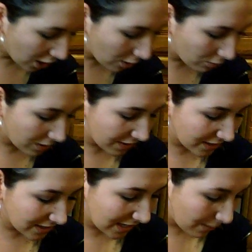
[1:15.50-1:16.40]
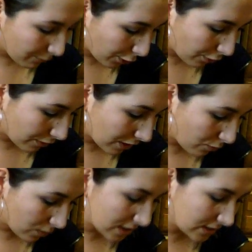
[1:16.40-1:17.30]
So the thing that came
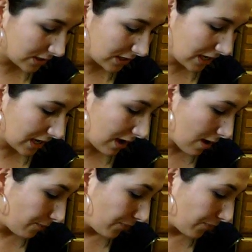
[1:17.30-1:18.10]
broken was the